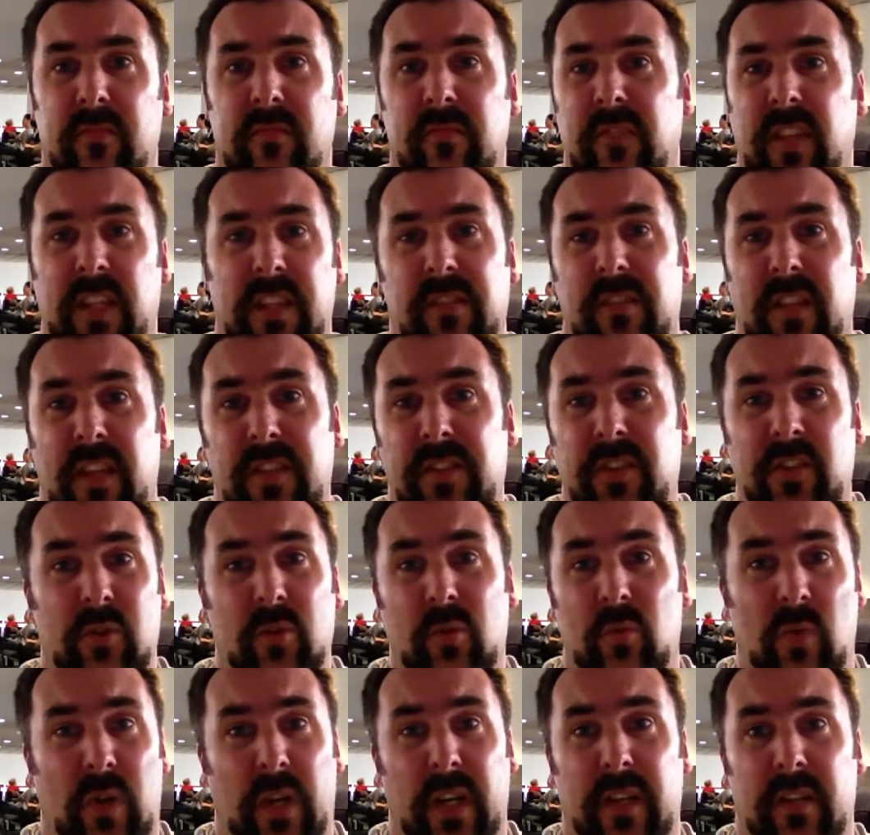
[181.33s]
That's a
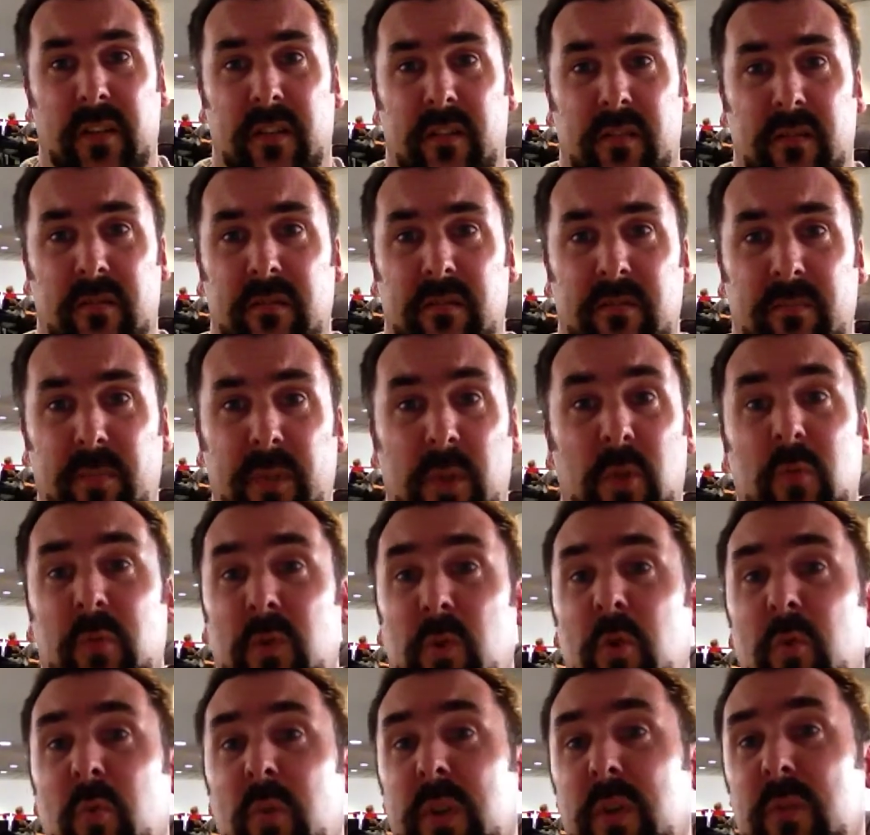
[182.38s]
good way to build
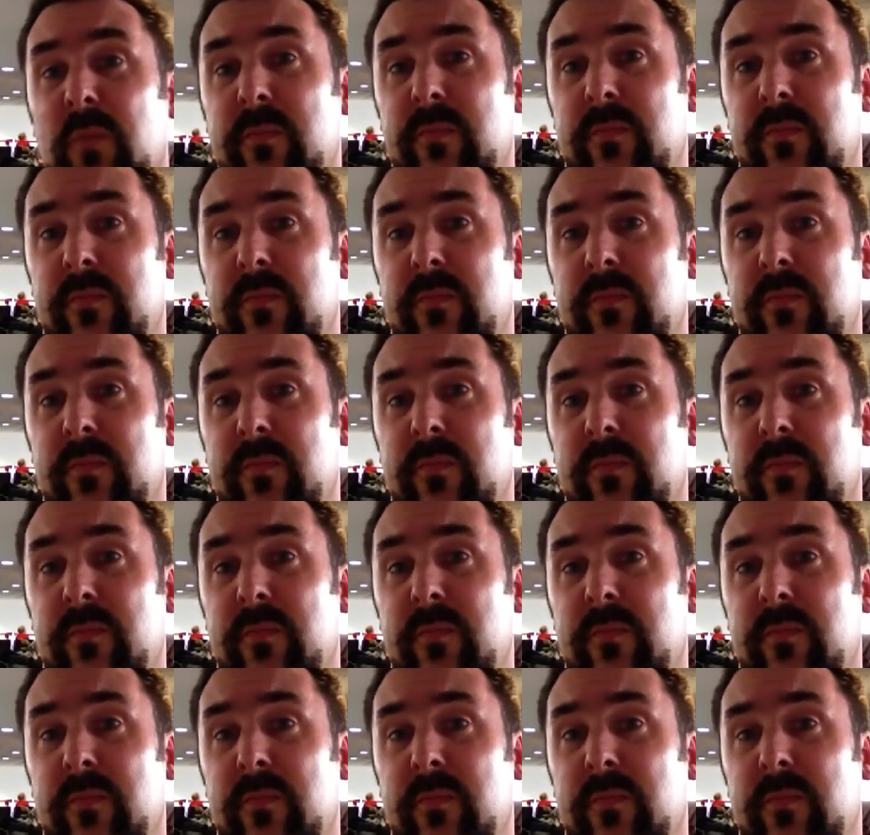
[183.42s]
goodwill